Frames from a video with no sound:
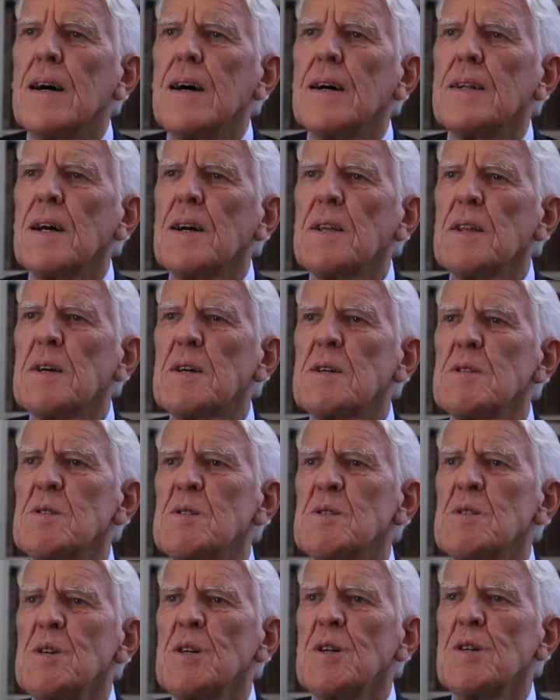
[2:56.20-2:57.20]
Another
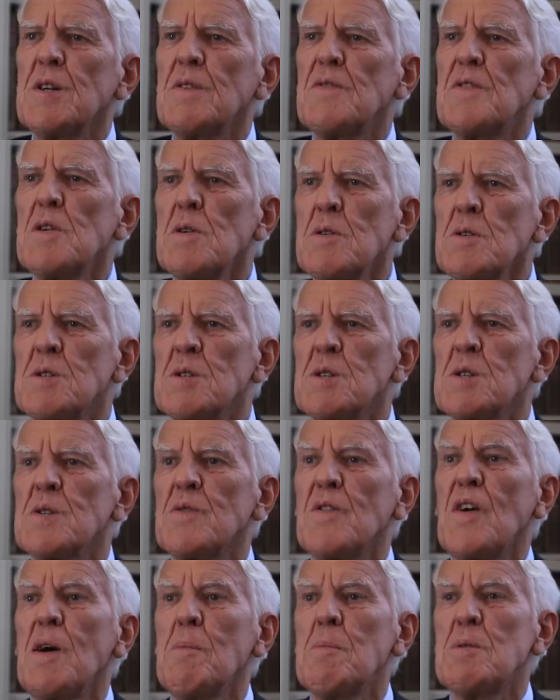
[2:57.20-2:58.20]
concern of users
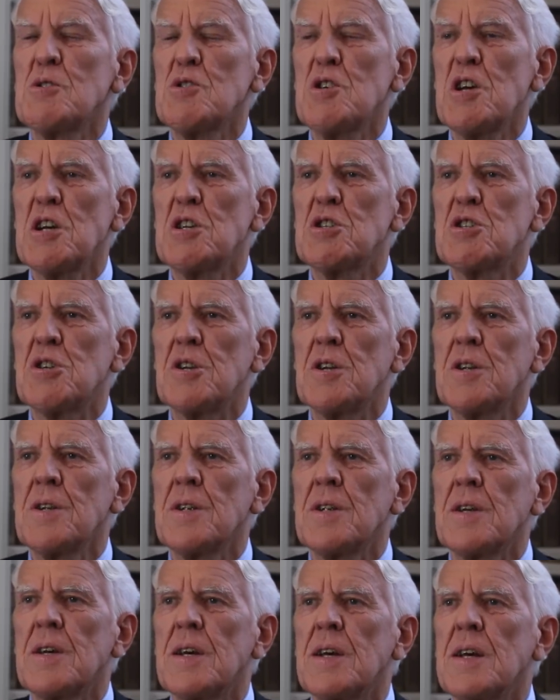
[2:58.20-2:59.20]
of arbitration
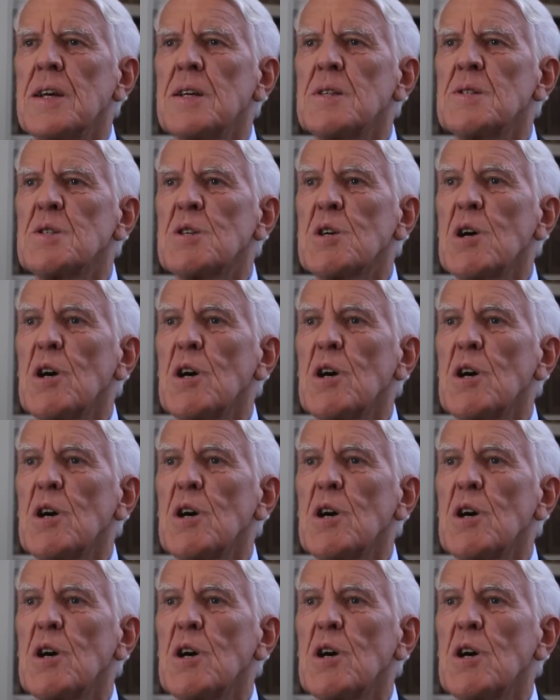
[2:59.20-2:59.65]
is